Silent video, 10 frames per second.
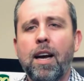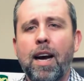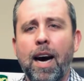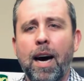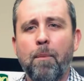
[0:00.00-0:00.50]

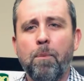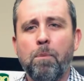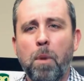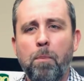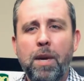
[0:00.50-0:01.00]

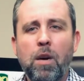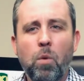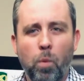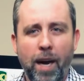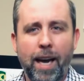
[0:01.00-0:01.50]
But be
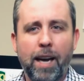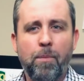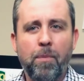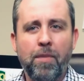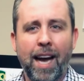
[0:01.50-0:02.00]
aware
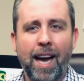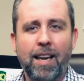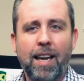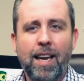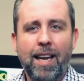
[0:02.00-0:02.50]
that
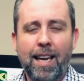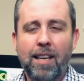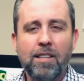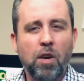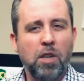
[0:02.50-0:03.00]
it
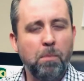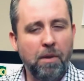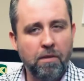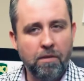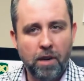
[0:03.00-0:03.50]
is going to be
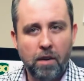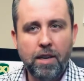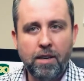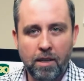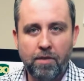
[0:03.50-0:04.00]
very
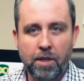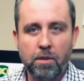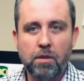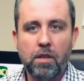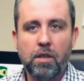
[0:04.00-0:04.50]

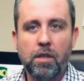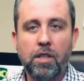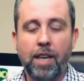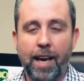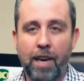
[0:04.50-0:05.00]
difficult
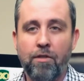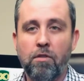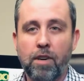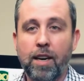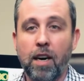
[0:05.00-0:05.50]
to ever
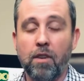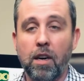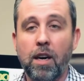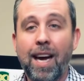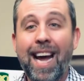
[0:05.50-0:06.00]

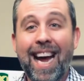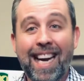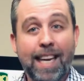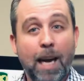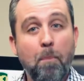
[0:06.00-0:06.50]
recover
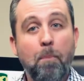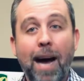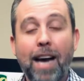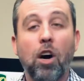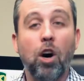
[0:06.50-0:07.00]
and get
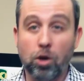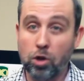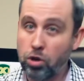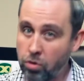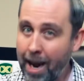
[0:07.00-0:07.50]
back on
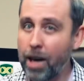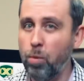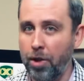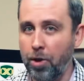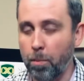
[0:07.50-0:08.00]
track
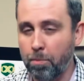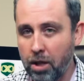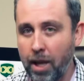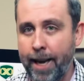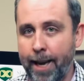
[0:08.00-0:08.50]
with your
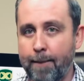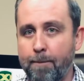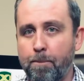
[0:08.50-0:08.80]
plan